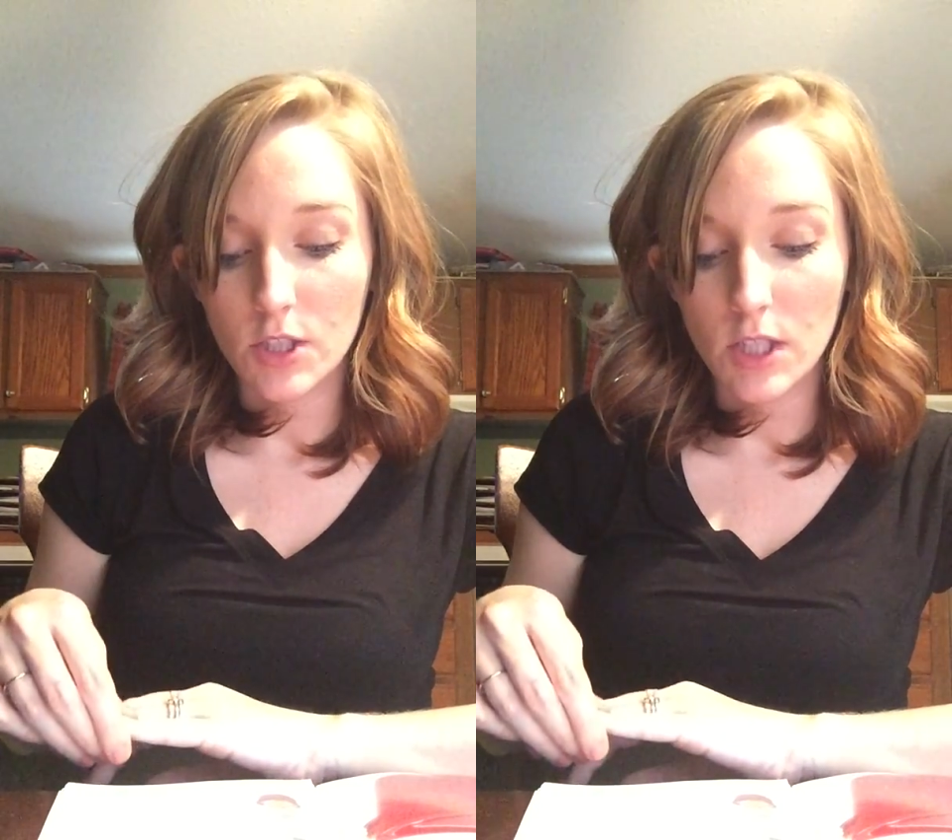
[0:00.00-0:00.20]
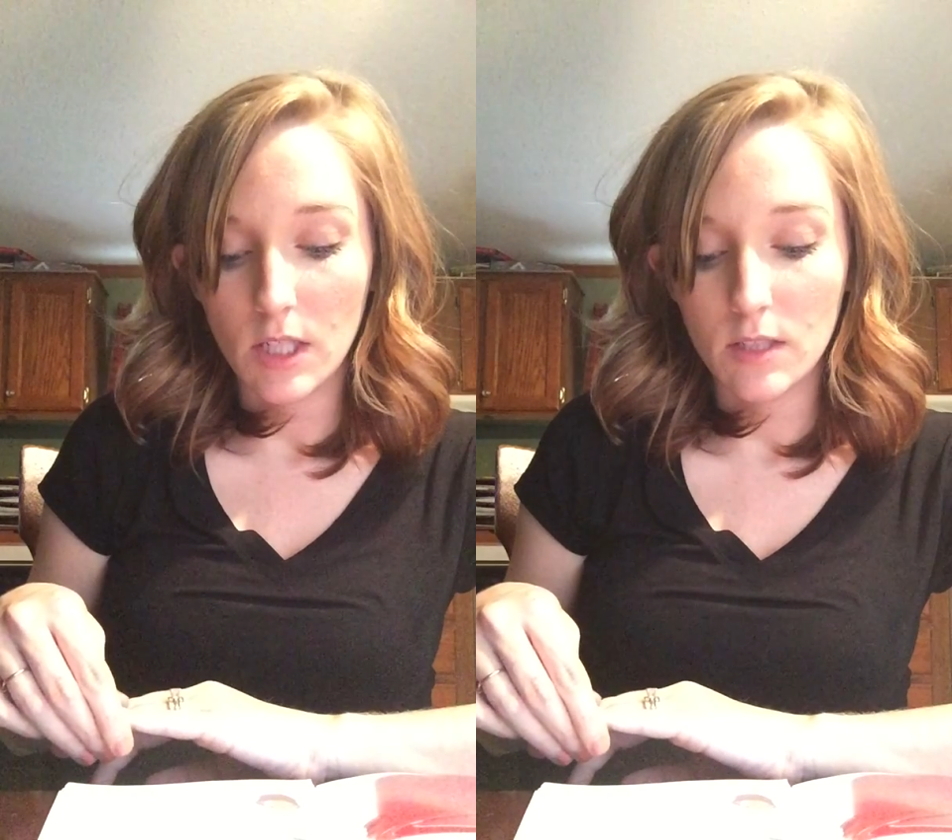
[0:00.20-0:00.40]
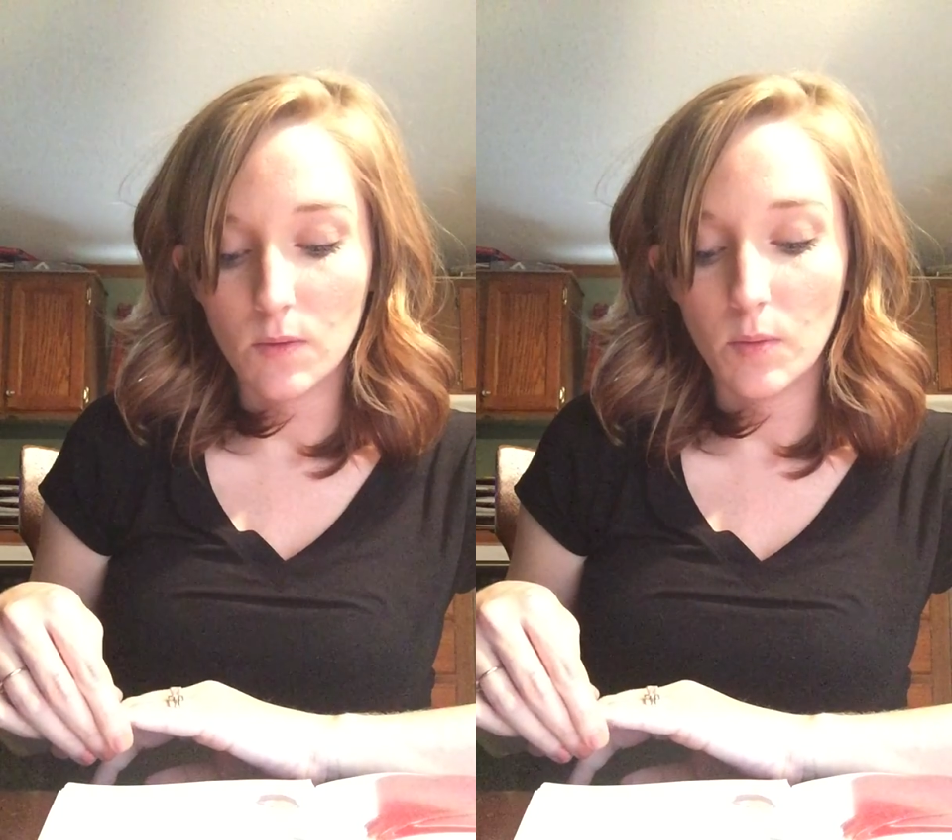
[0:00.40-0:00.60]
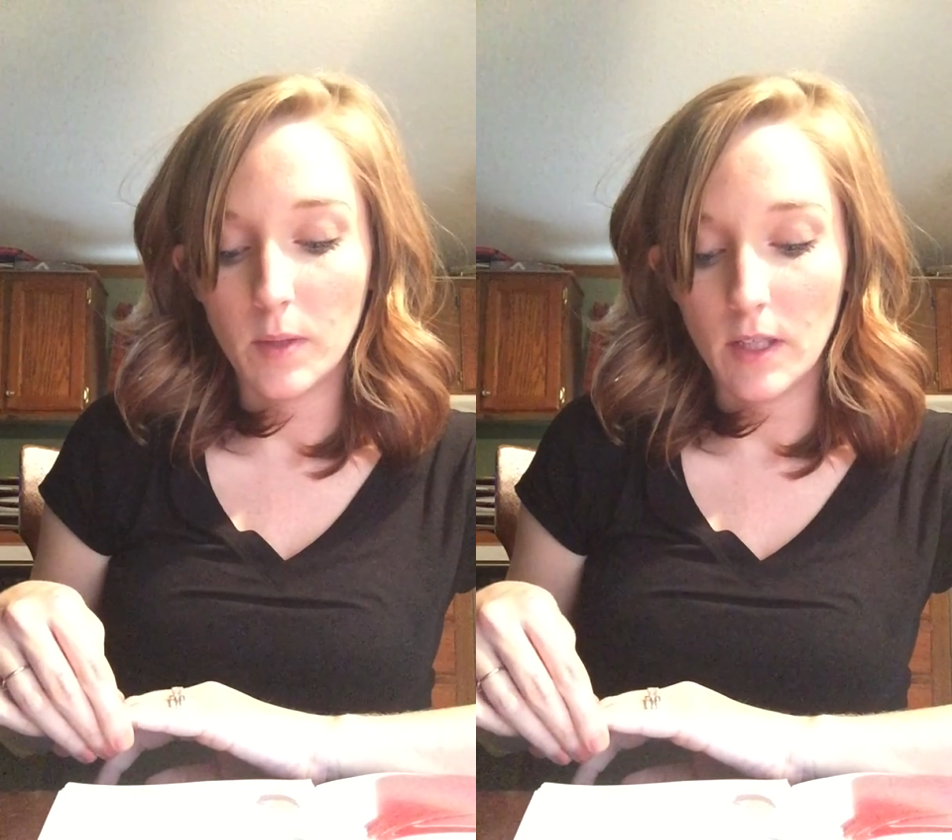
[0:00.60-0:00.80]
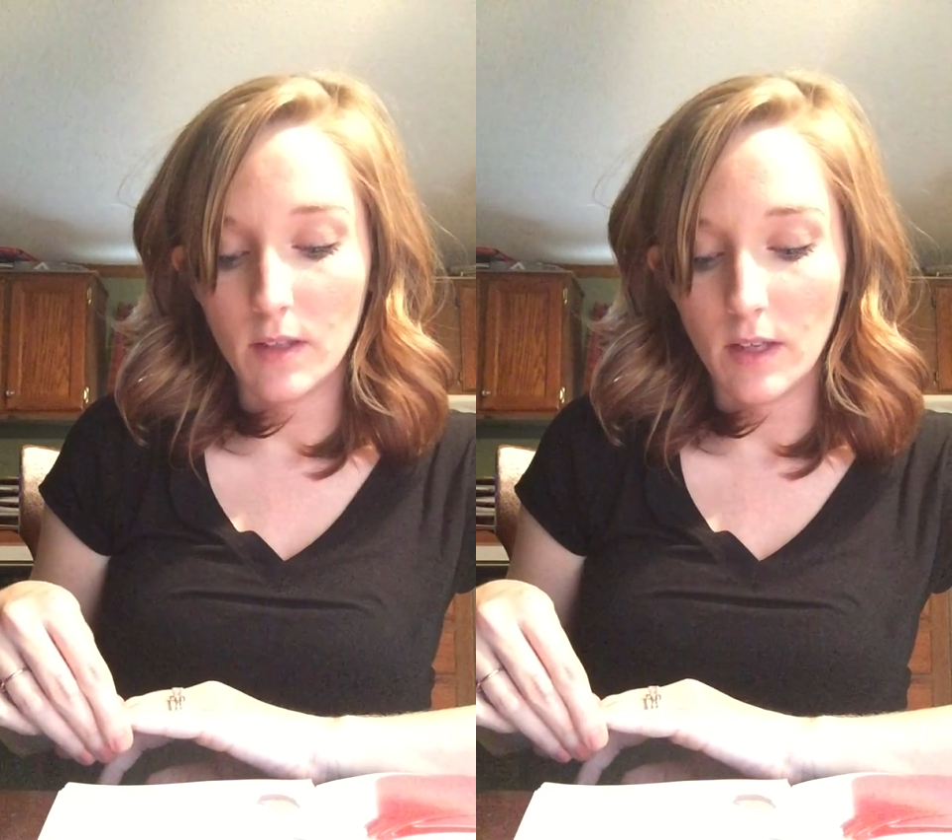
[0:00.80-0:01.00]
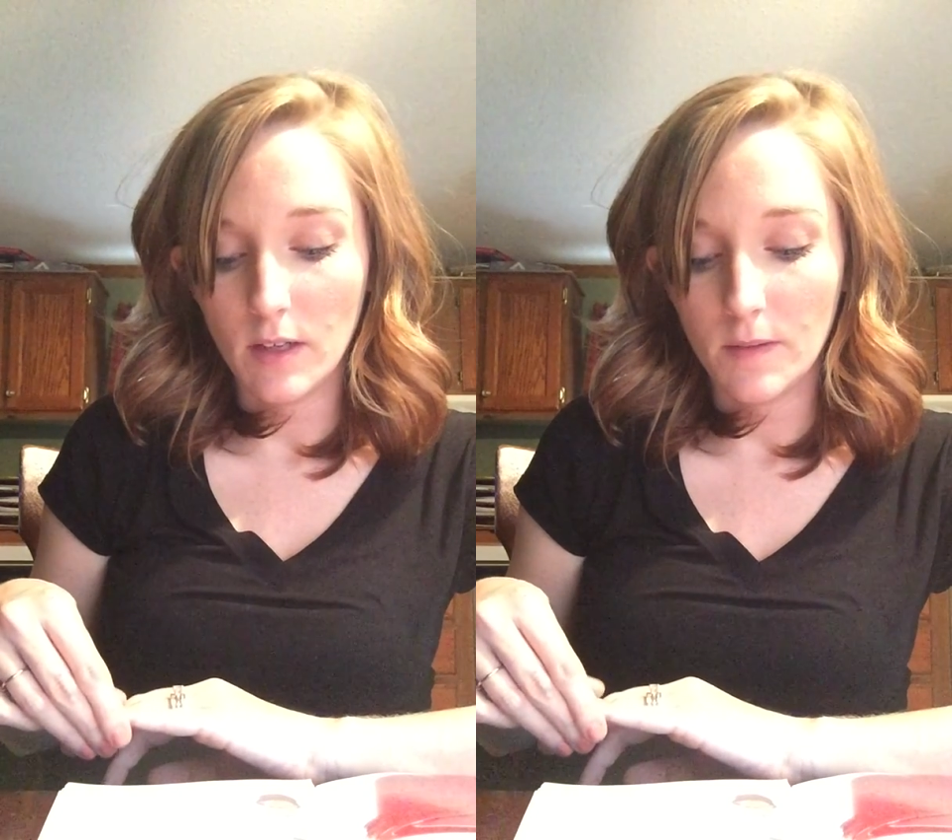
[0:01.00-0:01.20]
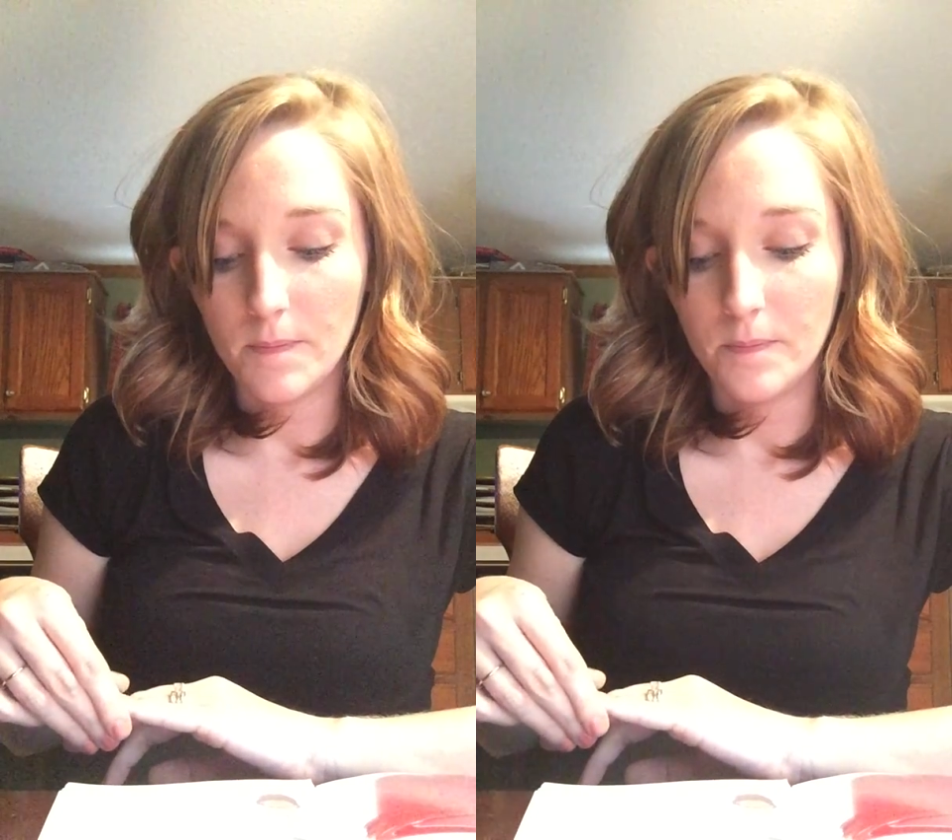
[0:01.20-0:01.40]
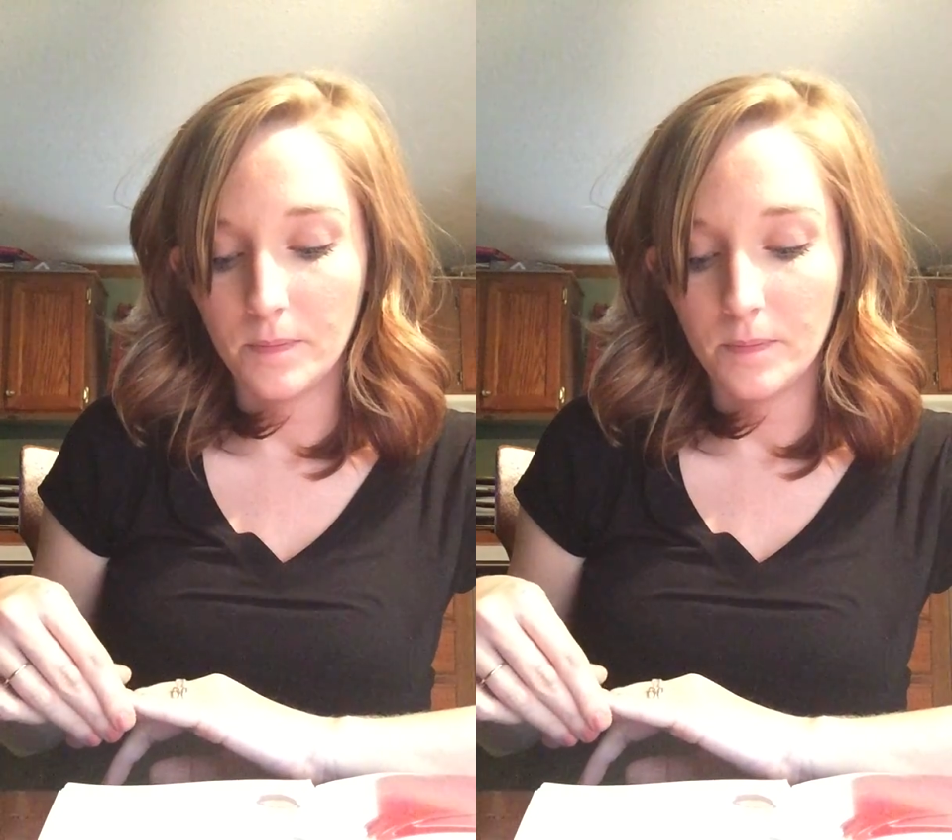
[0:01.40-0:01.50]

cheese will be in there.